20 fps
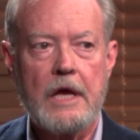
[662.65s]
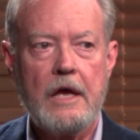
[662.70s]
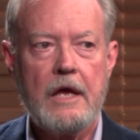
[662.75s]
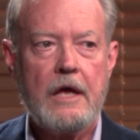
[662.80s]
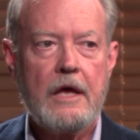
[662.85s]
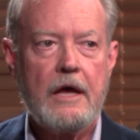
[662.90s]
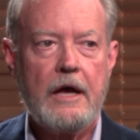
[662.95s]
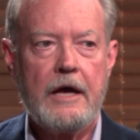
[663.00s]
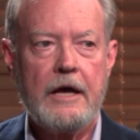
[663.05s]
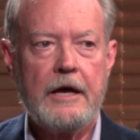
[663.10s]

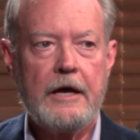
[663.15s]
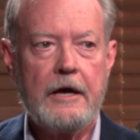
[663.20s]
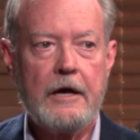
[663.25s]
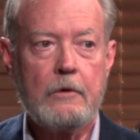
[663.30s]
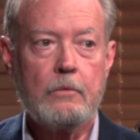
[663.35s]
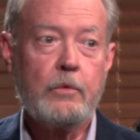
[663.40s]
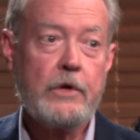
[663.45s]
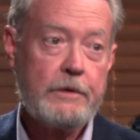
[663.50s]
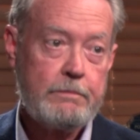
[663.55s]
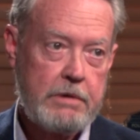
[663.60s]

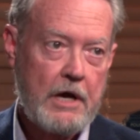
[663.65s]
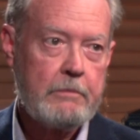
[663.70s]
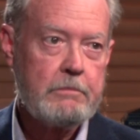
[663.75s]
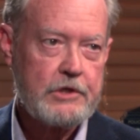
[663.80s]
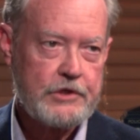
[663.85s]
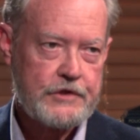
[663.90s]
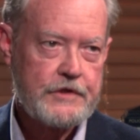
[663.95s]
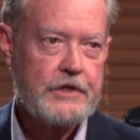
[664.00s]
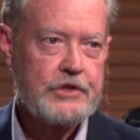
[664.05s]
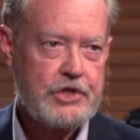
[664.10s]
Hmm. We
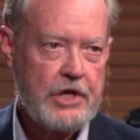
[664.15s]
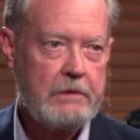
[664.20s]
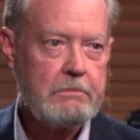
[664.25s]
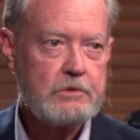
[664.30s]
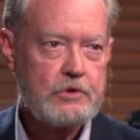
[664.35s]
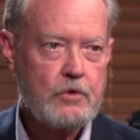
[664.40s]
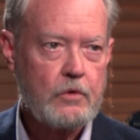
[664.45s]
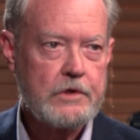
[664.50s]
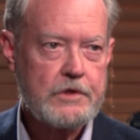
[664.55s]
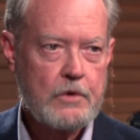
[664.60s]
publish the
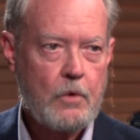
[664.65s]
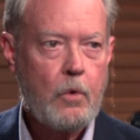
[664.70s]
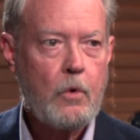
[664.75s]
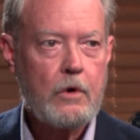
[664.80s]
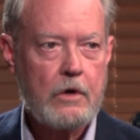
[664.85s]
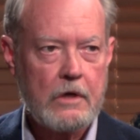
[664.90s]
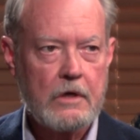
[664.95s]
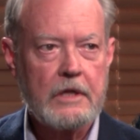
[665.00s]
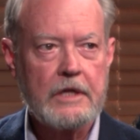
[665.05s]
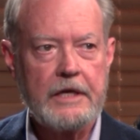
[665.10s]
James Joyce
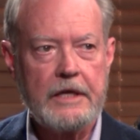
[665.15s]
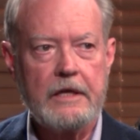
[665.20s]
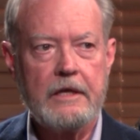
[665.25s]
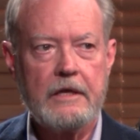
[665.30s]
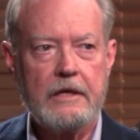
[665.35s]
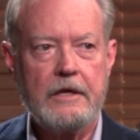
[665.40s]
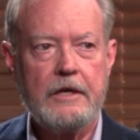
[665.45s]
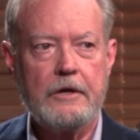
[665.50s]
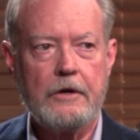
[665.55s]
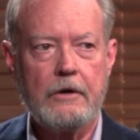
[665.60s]

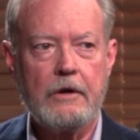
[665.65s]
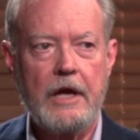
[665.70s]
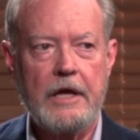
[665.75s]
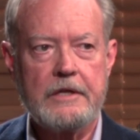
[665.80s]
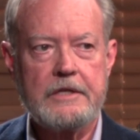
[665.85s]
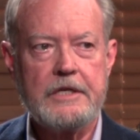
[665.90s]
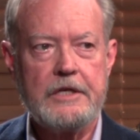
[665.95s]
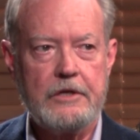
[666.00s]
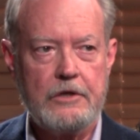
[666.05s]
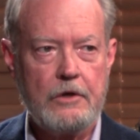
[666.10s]
Quarterly here
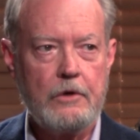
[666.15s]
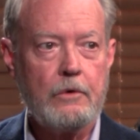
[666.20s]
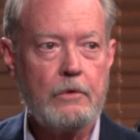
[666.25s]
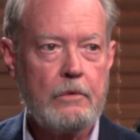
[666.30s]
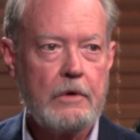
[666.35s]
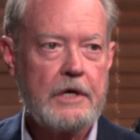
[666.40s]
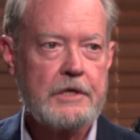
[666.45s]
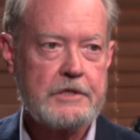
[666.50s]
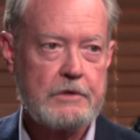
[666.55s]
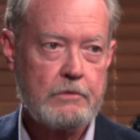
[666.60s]
at TU
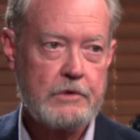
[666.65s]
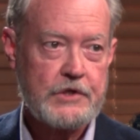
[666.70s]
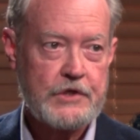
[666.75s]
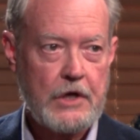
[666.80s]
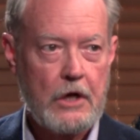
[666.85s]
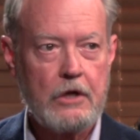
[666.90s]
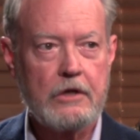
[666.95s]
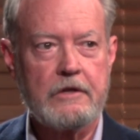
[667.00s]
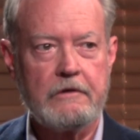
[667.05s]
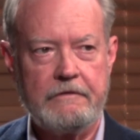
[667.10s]
as a
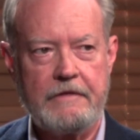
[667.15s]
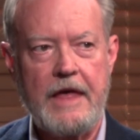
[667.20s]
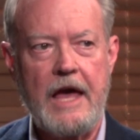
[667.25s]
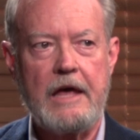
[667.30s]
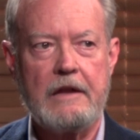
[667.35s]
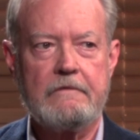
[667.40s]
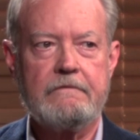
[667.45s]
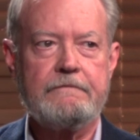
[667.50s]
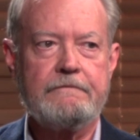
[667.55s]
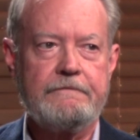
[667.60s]
result of
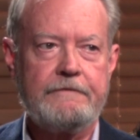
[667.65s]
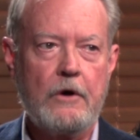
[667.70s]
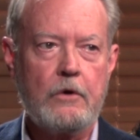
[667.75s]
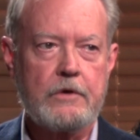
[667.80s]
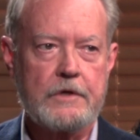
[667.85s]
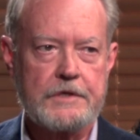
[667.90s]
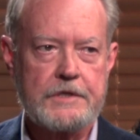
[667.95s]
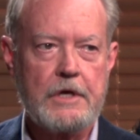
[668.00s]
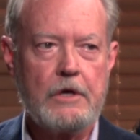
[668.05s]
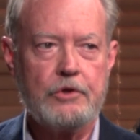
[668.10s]
that
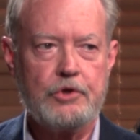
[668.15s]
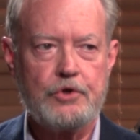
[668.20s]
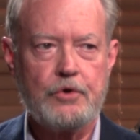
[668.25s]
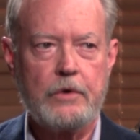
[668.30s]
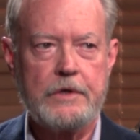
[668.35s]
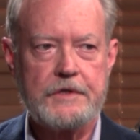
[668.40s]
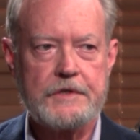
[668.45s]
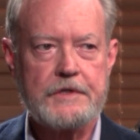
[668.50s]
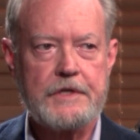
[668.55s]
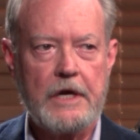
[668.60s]
focus on
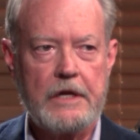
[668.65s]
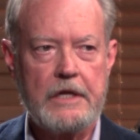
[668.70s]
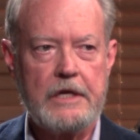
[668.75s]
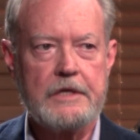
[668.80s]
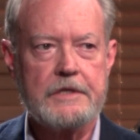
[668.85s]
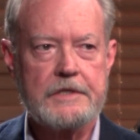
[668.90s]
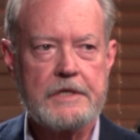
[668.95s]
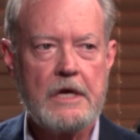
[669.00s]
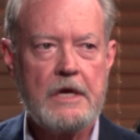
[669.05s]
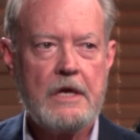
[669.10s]
Joyce
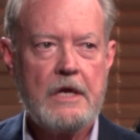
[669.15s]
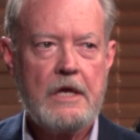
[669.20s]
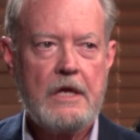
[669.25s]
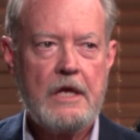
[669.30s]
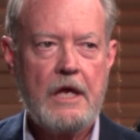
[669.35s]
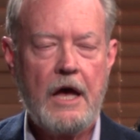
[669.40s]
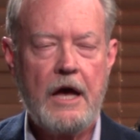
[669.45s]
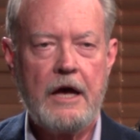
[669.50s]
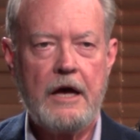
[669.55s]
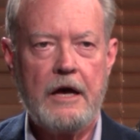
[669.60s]
studies.
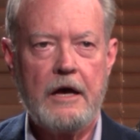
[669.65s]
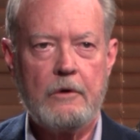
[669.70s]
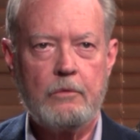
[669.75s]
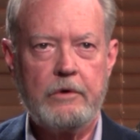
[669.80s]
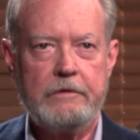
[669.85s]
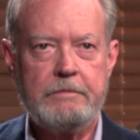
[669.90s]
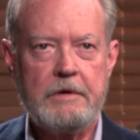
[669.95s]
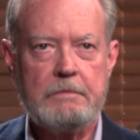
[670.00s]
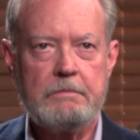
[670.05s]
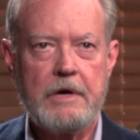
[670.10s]

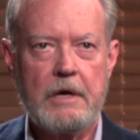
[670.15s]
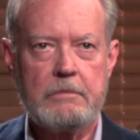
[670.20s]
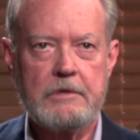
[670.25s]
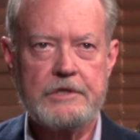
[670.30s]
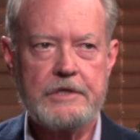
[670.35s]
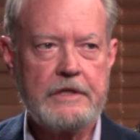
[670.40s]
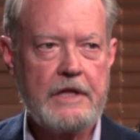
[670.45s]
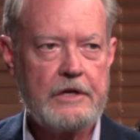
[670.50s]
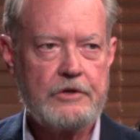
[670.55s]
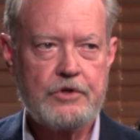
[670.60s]
We've been
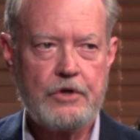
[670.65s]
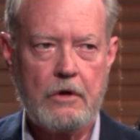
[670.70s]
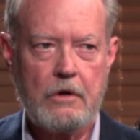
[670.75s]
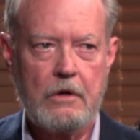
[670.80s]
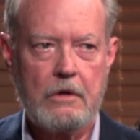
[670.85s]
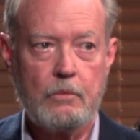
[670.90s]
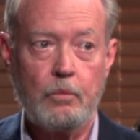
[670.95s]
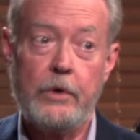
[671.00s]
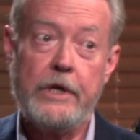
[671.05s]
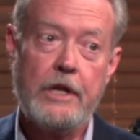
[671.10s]
publishing that
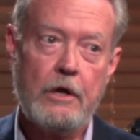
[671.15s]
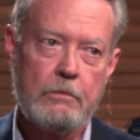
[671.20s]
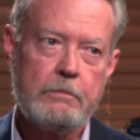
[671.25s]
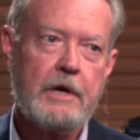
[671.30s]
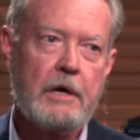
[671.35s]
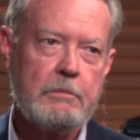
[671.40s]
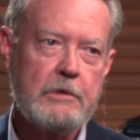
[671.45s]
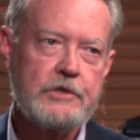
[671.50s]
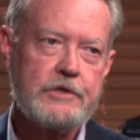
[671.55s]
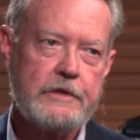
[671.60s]
journal. We don't
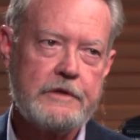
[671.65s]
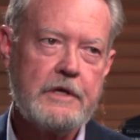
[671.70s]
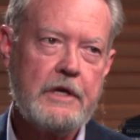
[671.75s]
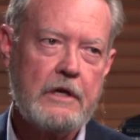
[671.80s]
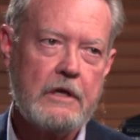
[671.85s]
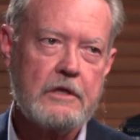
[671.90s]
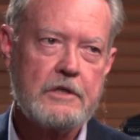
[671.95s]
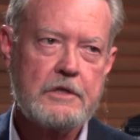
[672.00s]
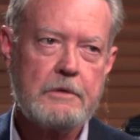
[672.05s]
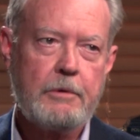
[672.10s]
publish it, the
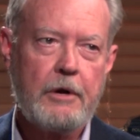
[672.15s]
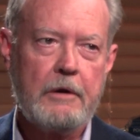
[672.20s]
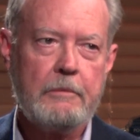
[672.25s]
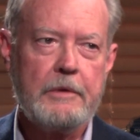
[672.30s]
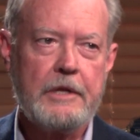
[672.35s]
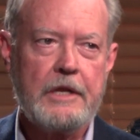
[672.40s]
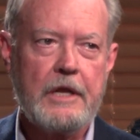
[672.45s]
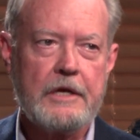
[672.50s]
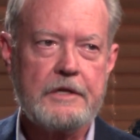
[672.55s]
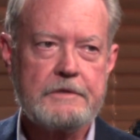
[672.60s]
English
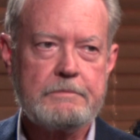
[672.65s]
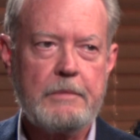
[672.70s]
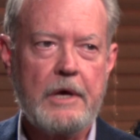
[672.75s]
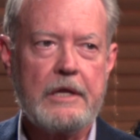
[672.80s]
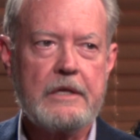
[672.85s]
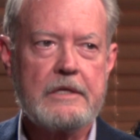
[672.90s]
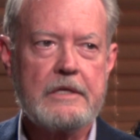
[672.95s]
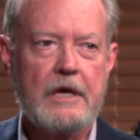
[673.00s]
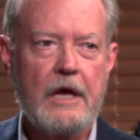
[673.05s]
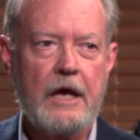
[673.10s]
department does,
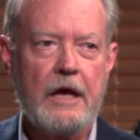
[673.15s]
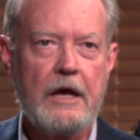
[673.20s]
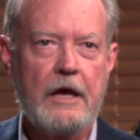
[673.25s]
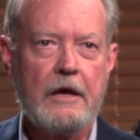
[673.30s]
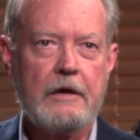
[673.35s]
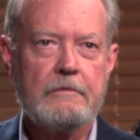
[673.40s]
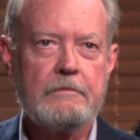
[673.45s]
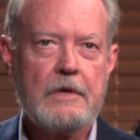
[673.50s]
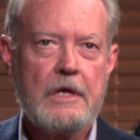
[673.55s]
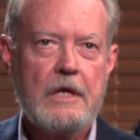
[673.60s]

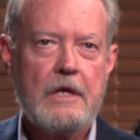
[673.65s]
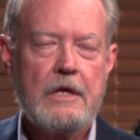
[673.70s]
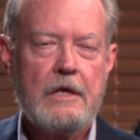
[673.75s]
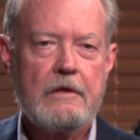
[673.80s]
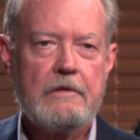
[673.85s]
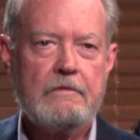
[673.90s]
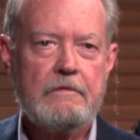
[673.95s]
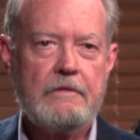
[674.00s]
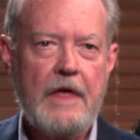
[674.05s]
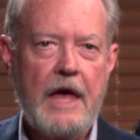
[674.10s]
but
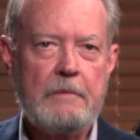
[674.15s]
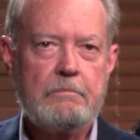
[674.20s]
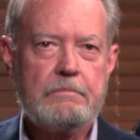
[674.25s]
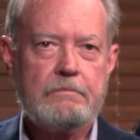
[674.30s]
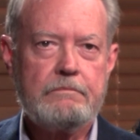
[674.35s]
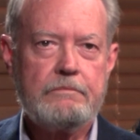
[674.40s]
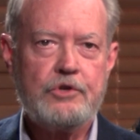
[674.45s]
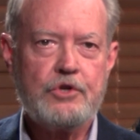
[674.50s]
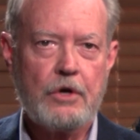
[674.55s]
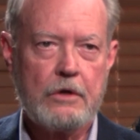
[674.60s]

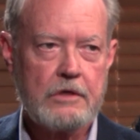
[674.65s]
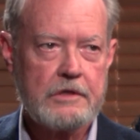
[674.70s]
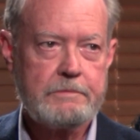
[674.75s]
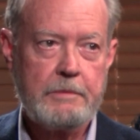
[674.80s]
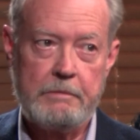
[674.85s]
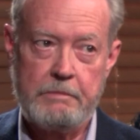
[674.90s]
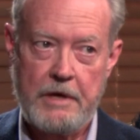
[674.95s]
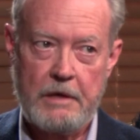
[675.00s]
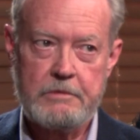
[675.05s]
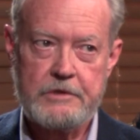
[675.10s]
that journal's
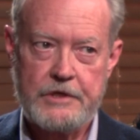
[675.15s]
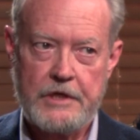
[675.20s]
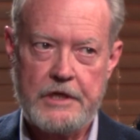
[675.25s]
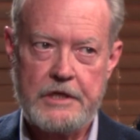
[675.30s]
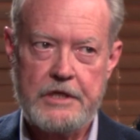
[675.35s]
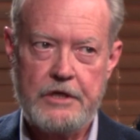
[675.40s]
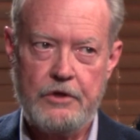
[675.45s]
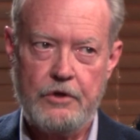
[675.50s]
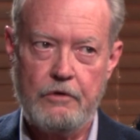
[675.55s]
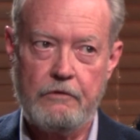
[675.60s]
been published
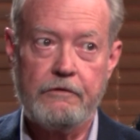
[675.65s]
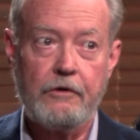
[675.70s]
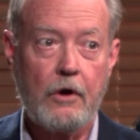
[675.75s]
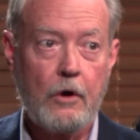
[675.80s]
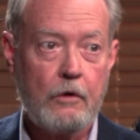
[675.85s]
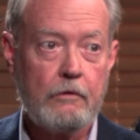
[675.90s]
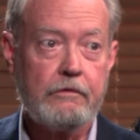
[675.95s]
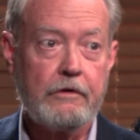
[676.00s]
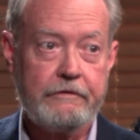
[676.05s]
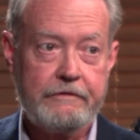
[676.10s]
at TU
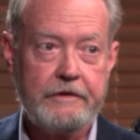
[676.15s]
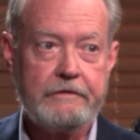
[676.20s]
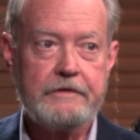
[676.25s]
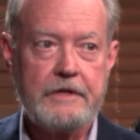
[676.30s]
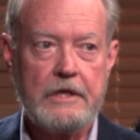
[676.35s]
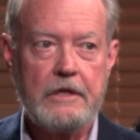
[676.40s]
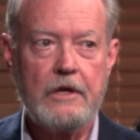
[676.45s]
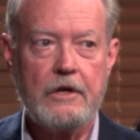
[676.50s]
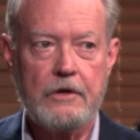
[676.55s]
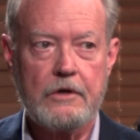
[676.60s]
for over
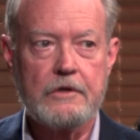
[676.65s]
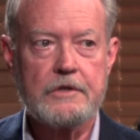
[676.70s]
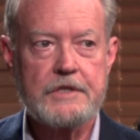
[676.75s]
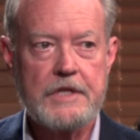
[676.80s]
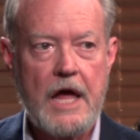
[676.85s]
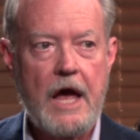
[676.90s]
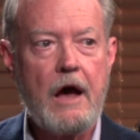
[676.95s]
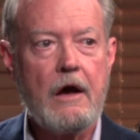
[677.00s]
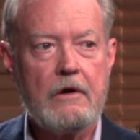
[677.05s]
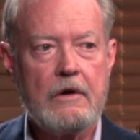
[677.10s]
50 years now.